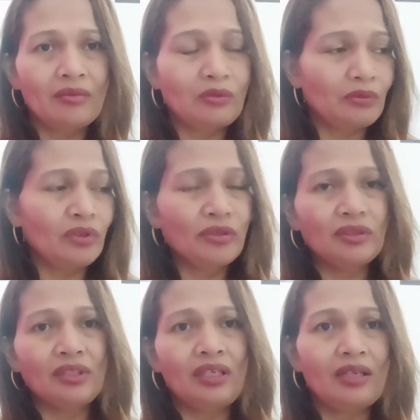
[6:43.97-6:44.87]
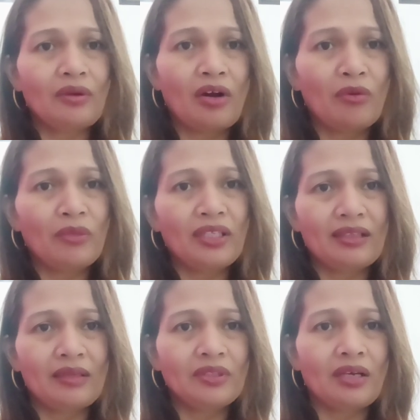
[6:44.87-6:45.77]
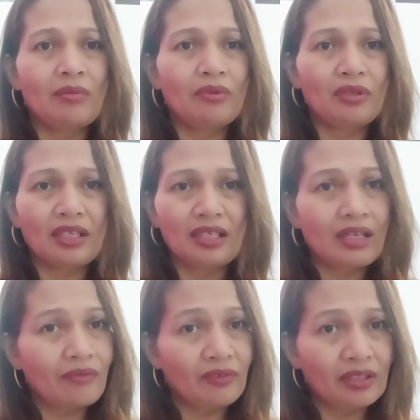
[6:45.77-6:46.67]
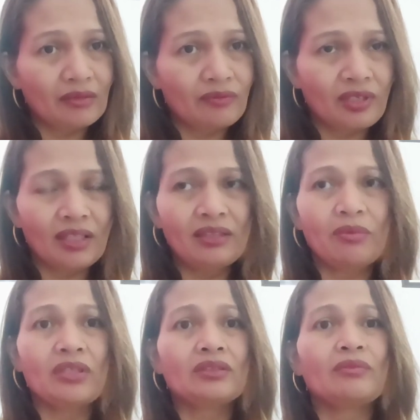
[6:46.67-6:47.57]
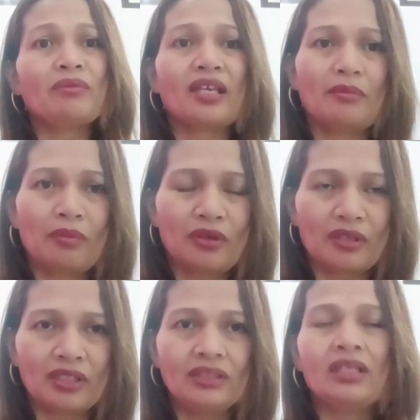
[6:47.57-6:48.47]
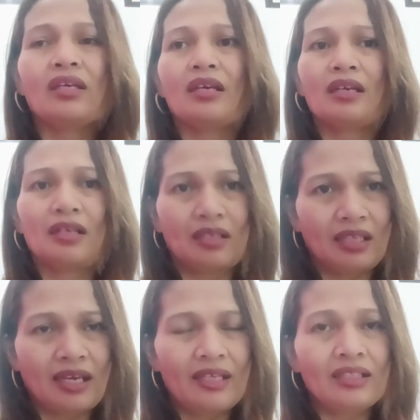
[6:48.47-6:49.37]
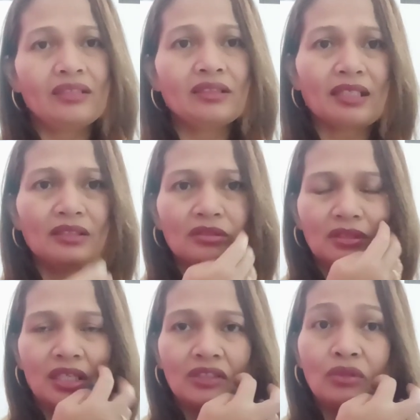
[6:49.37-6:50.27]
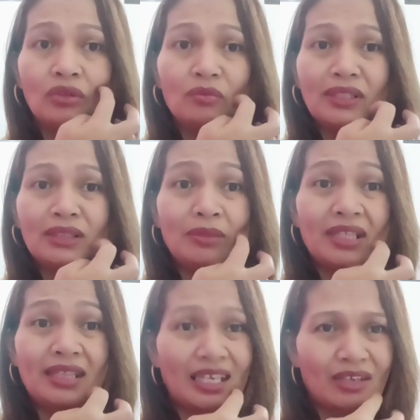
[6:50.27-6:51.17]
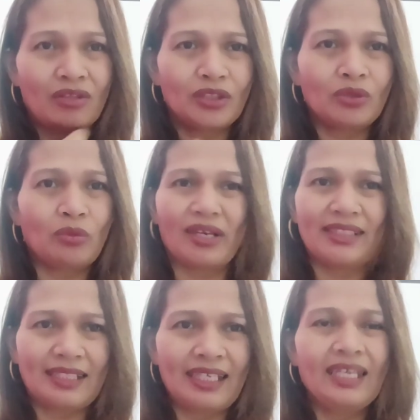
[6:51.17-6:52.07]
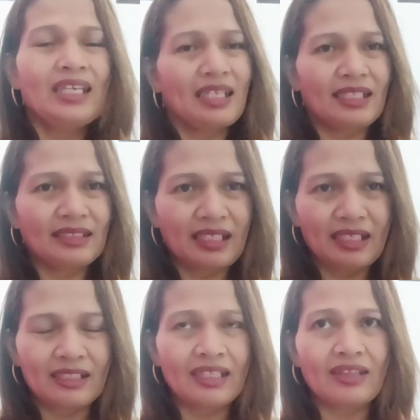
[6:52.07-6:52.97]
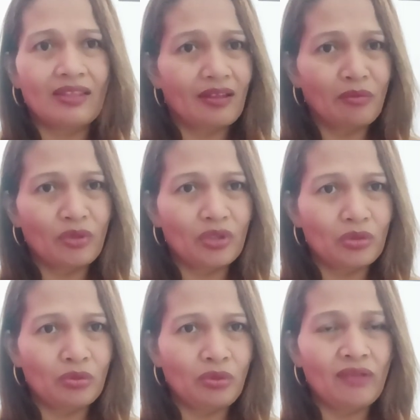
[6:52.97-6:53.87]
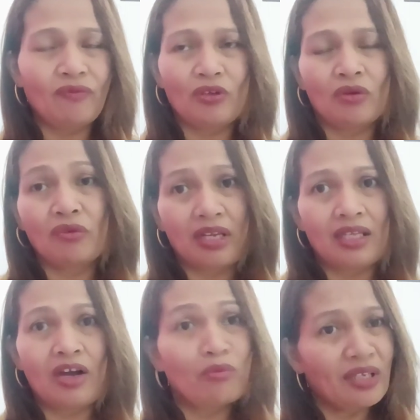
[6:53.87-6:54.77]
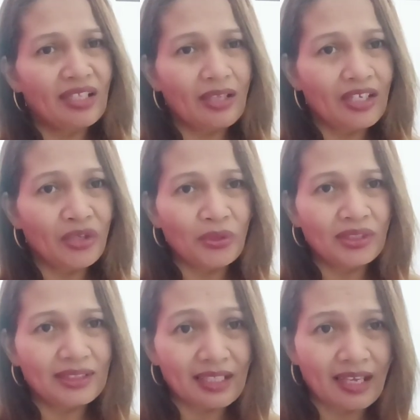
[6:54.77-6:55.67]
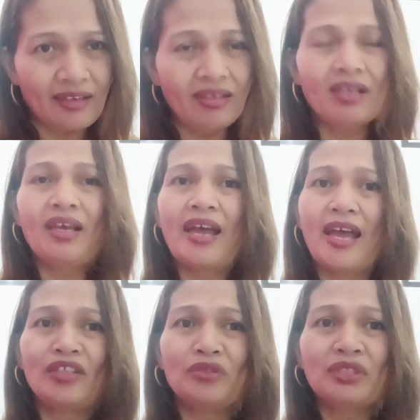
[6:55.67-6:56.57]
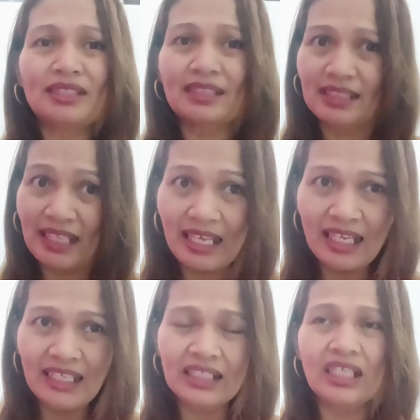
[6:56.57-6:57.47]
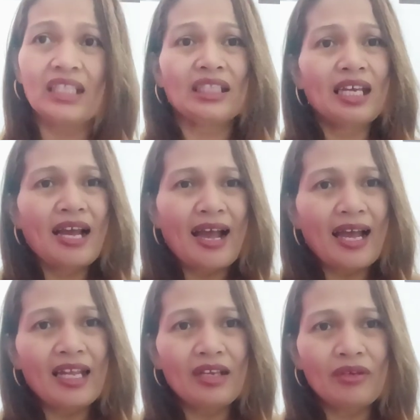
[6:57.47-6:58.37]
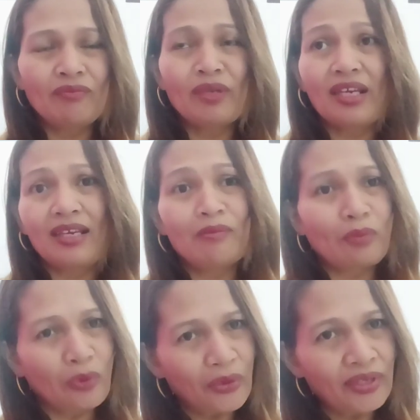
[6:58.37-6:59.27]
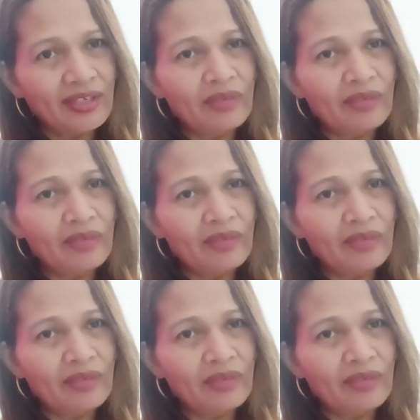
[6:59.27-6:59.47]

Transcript: You see how many times I abroad and then I get failed because of my employers. Yeah, then sad to say. So you must be think also wisely. That number 2, if you are already how many years there, and you just think that I love my employer